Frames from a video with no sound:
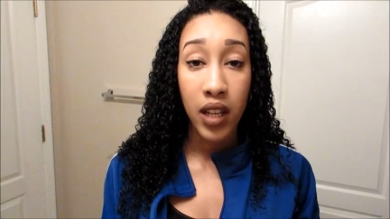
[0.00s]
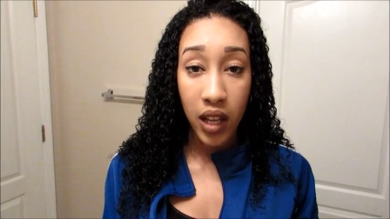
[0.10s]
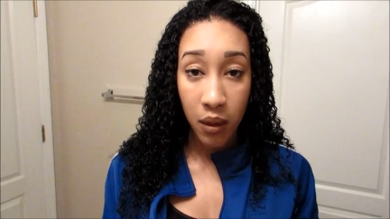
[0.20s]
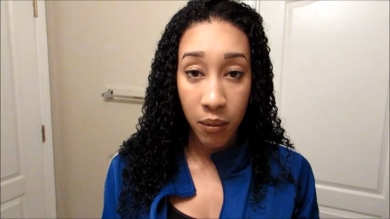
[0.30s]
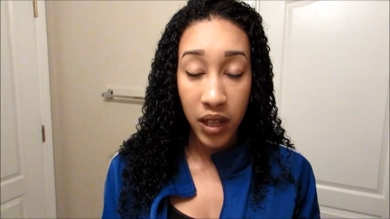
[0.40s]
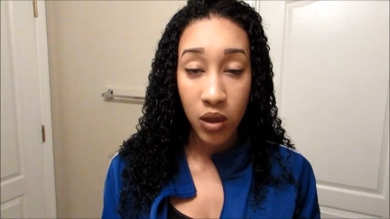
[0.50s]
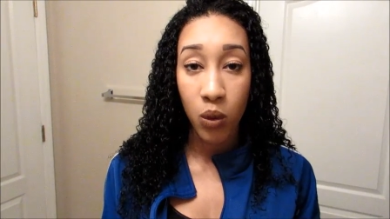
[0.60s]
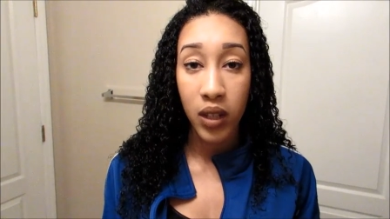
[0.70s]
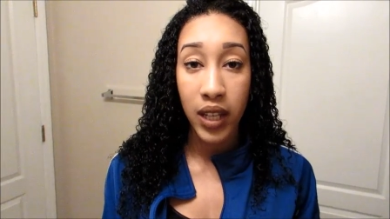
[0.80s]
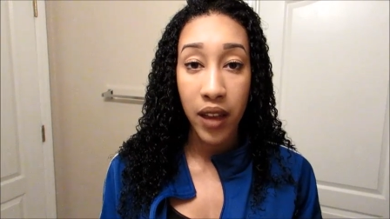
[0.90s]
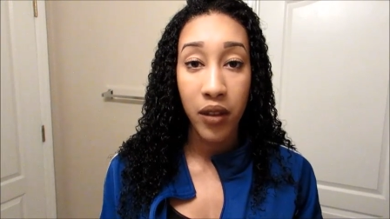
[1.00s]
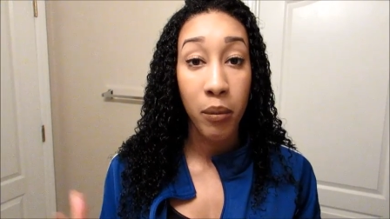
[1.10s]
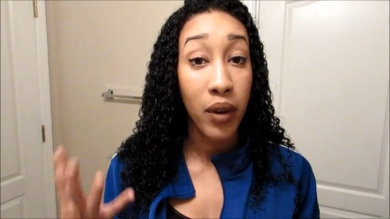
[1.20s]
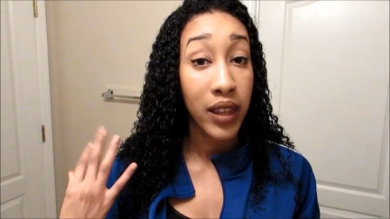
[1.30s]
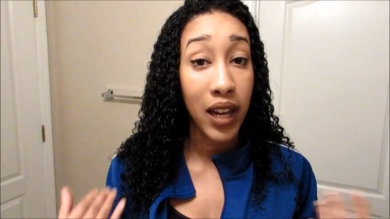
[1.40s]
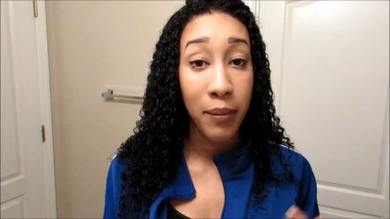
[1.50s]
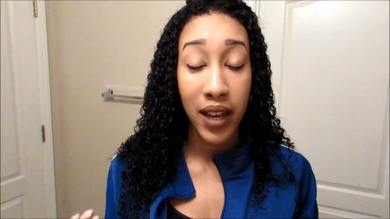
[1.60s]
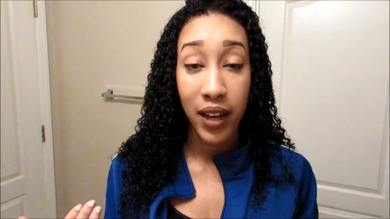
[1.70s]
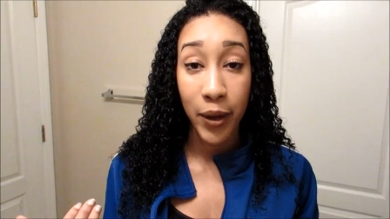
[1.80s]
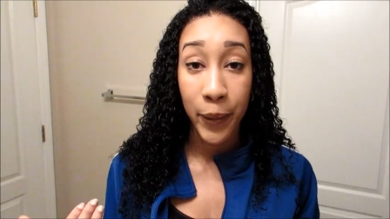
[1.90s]
and mix it all together and put that in my
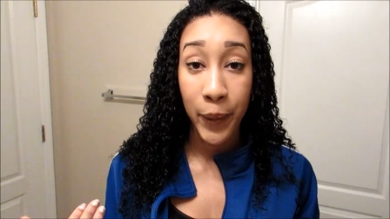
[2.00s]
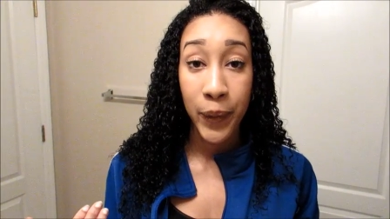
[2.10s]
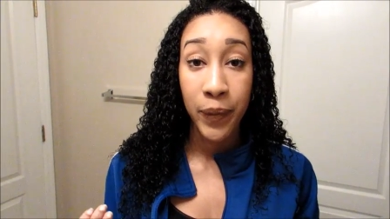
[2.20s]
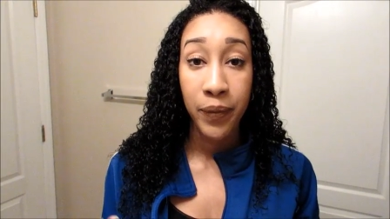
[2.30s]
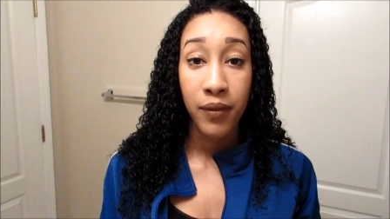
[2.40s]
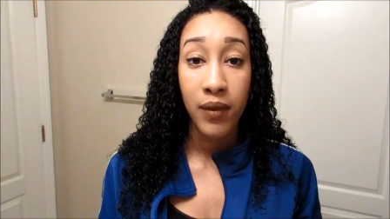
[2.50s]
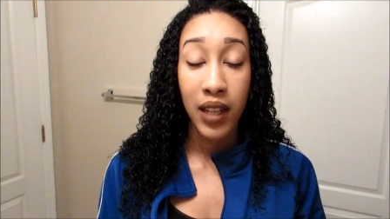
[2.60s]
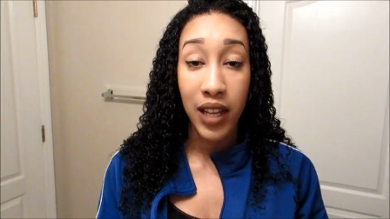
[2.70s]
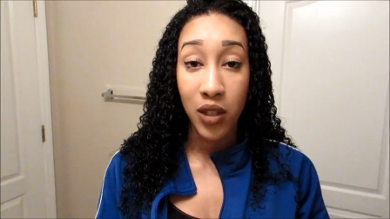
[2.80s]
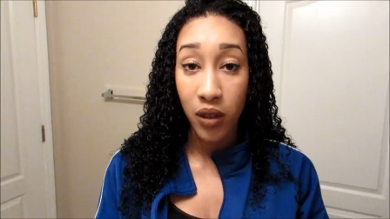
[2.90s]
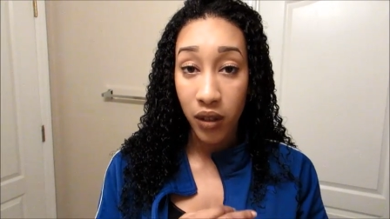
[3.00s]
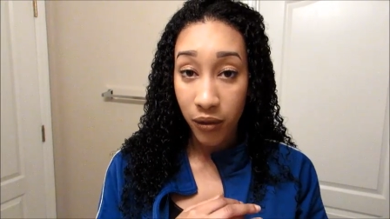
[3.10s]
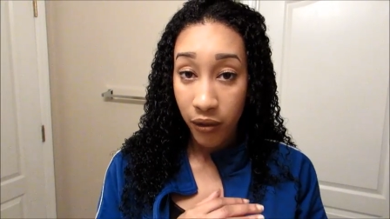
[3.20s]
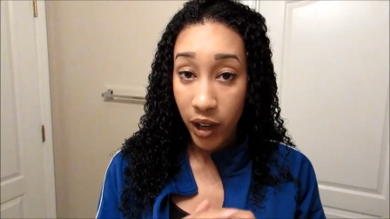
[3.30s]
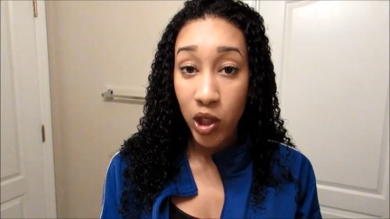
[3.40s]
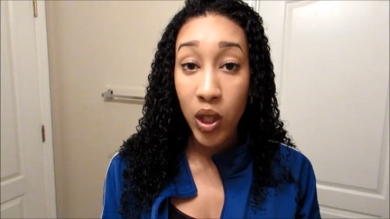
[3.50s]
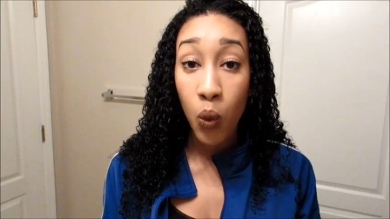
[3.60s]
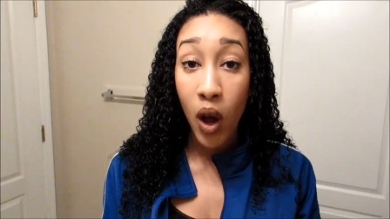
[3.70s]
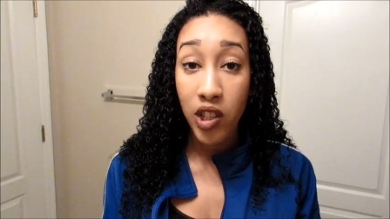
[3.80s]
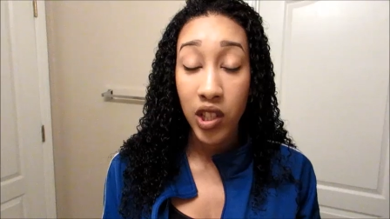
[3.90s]
hair. And that's on freshly
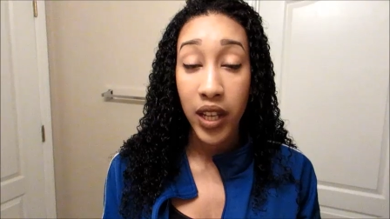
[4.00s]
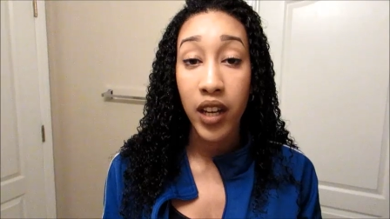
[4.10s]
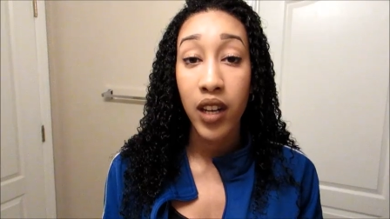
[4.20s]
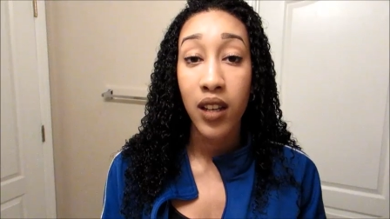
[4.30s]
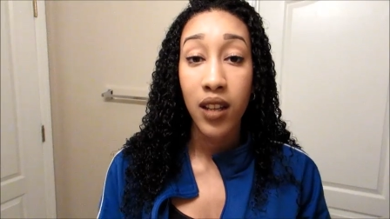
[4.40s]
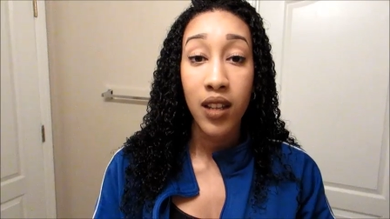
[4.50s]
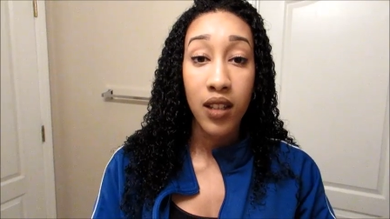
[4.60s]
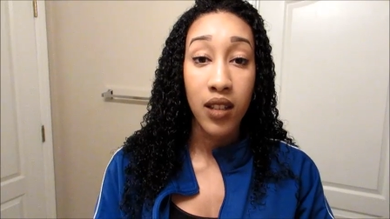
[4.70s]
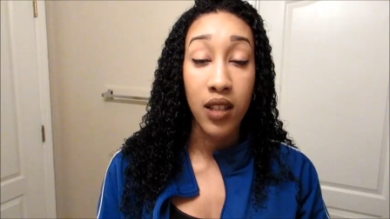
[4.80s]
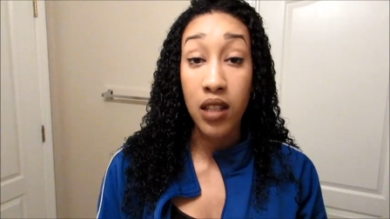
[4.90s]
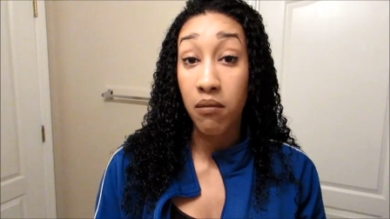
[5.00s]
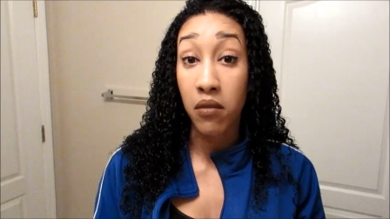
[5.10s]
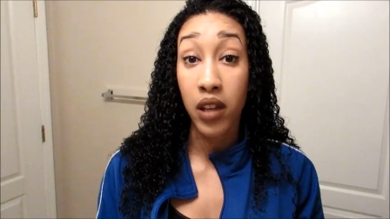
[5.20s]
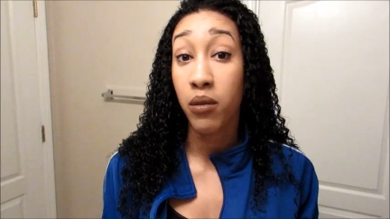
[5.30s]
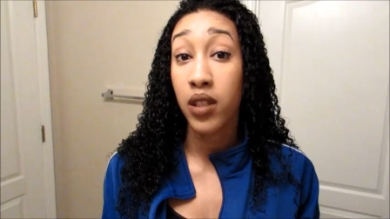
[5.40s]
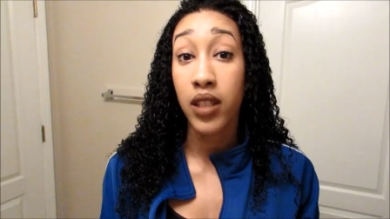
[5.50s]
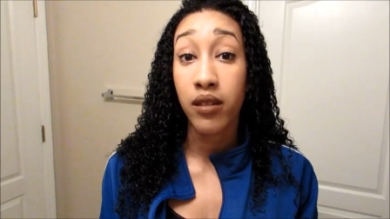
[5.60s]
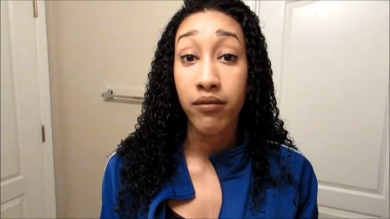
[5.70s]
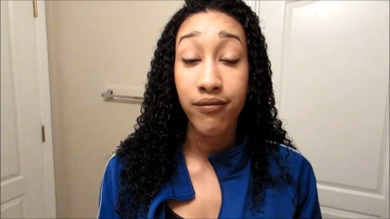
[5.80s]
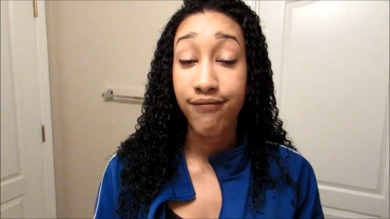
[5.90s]
washed hair. And that was
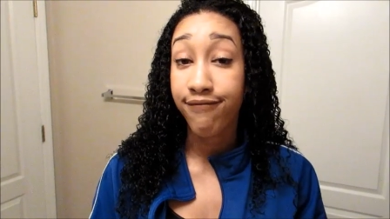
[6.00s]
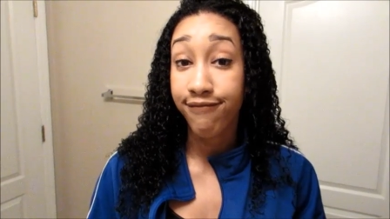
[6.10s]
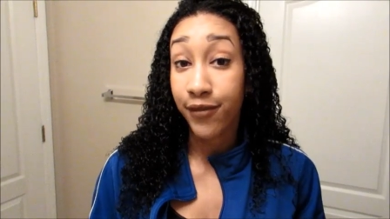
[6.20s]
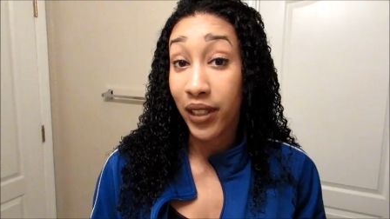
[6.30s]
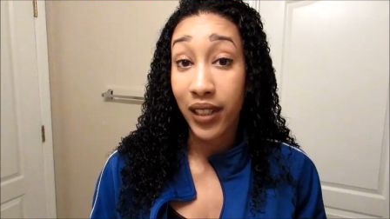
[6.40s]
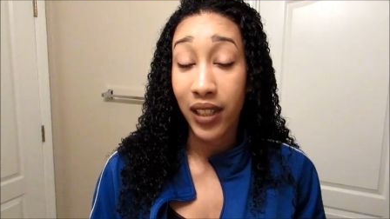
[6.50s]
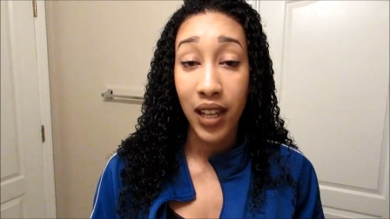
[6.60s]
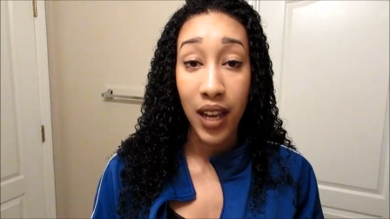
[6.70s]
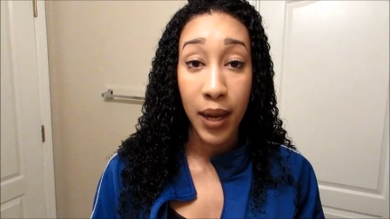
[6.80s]
it, really.